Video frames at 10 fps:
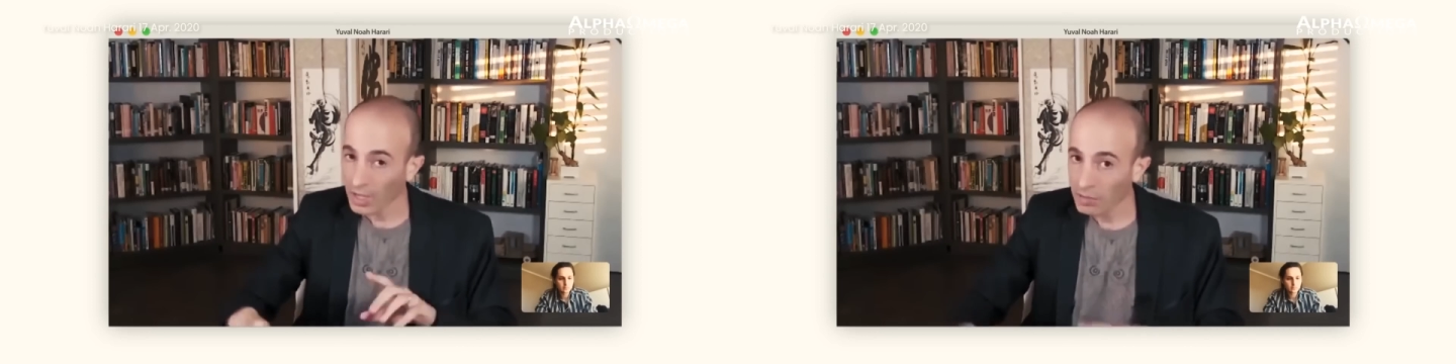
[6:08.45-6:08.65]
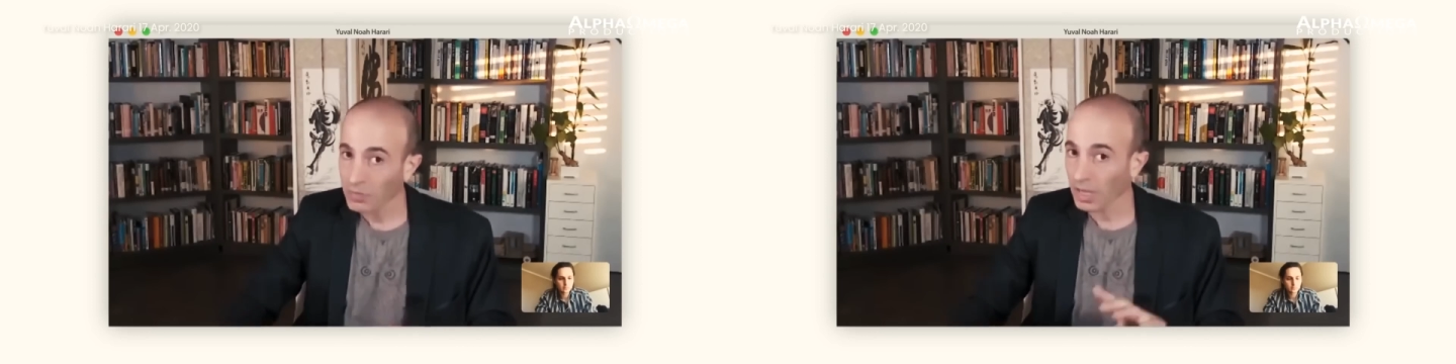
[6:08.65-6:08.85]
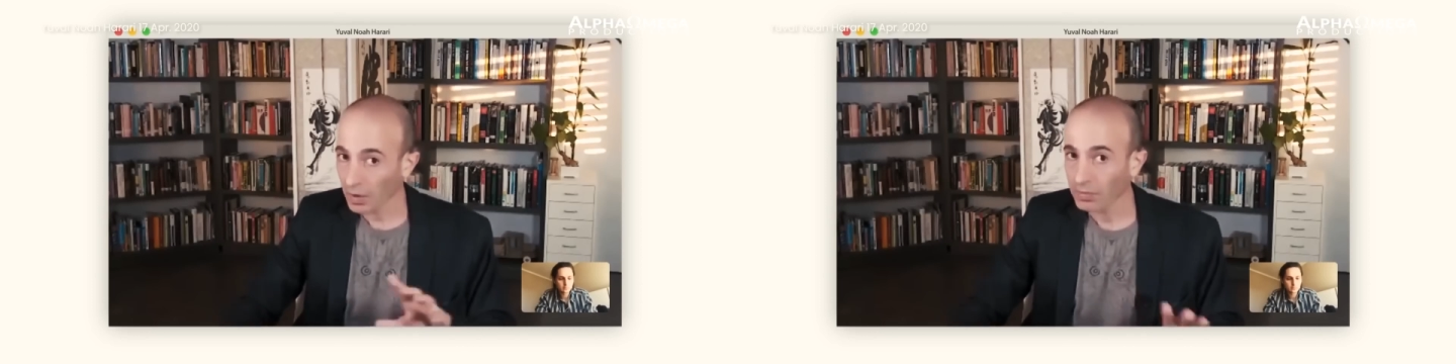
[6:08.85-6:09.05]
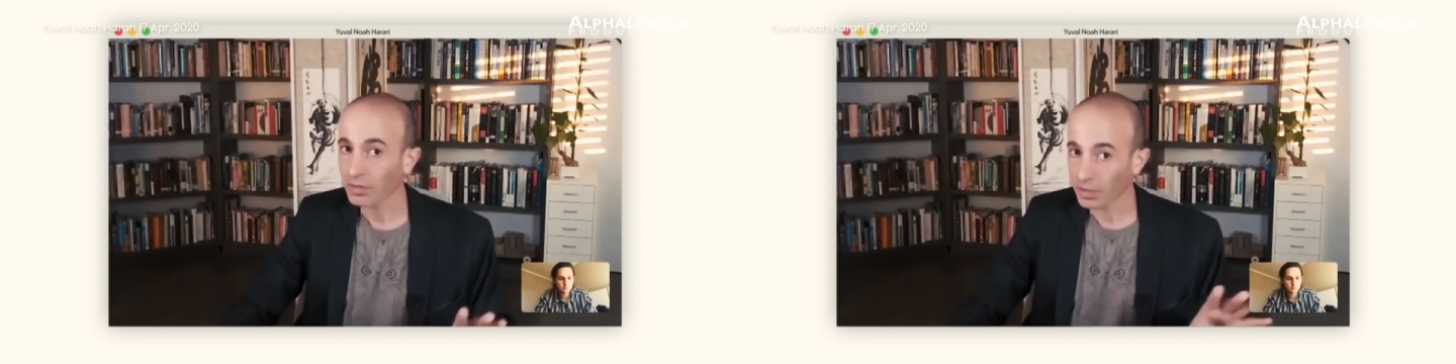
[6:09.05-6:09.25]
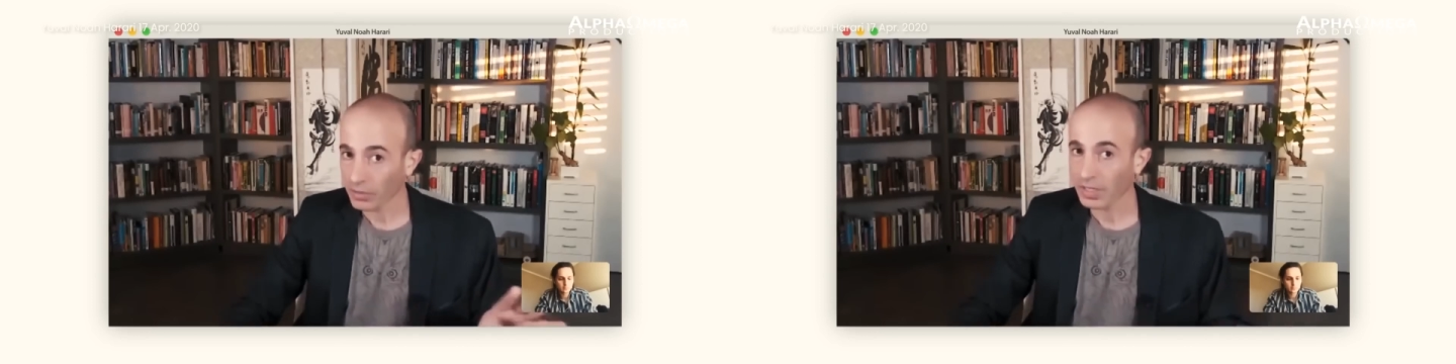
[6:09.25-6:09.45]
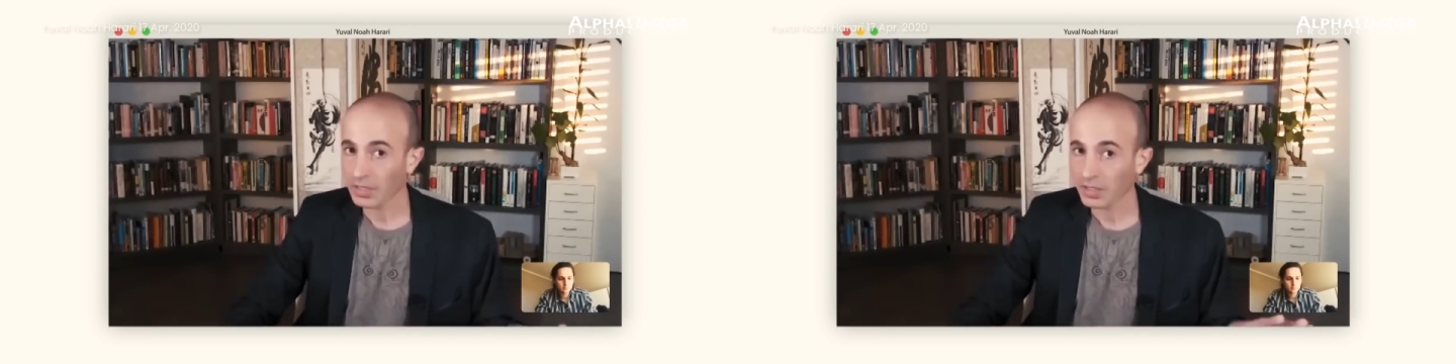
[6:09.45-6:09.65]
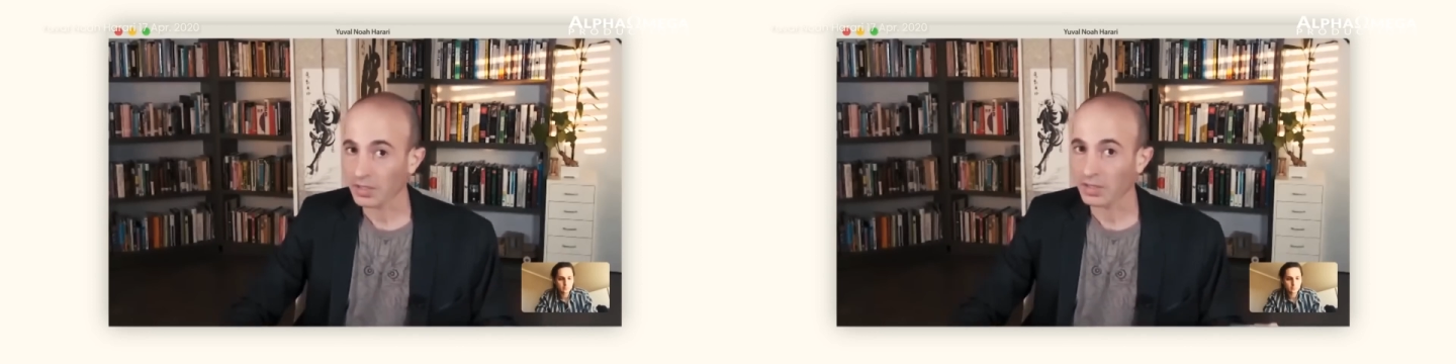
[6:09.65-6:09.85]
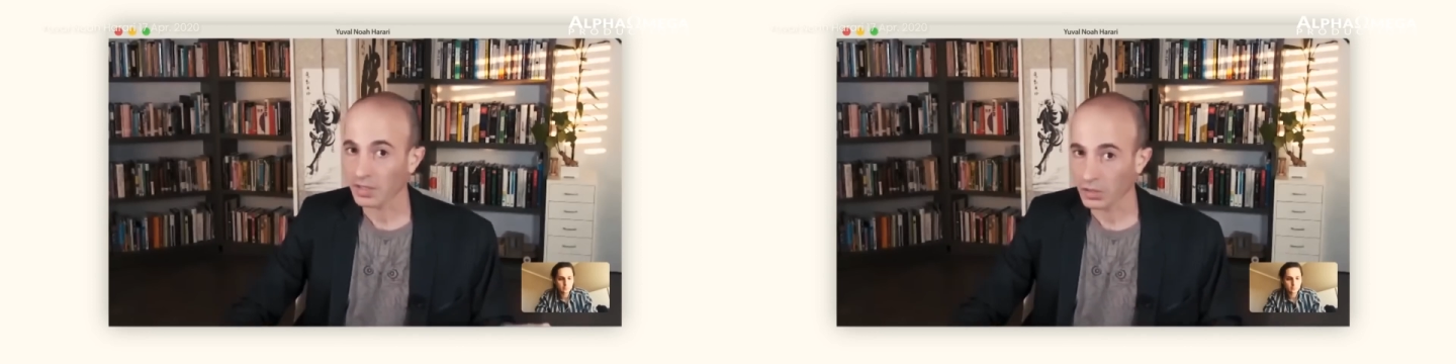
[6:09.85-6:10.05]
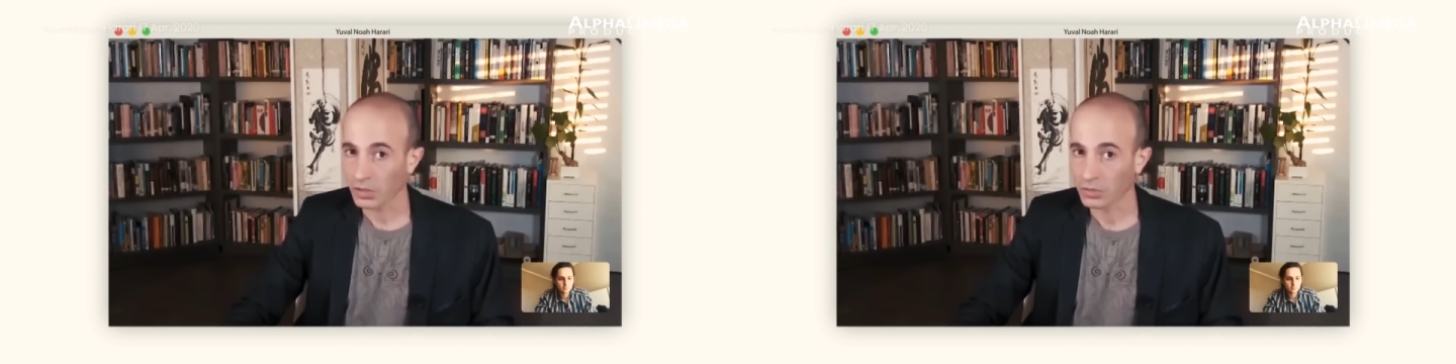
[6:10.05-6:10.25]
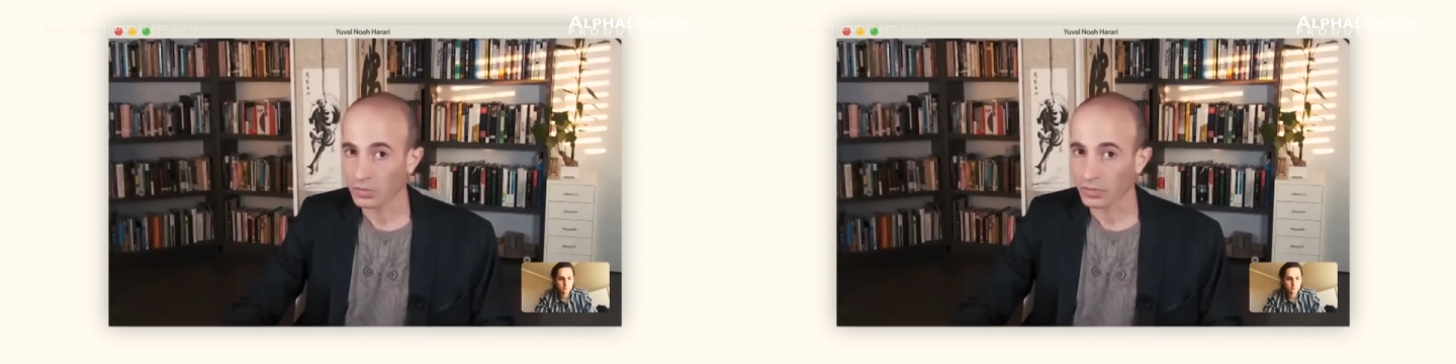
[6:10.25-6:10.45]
even after the crisis is over?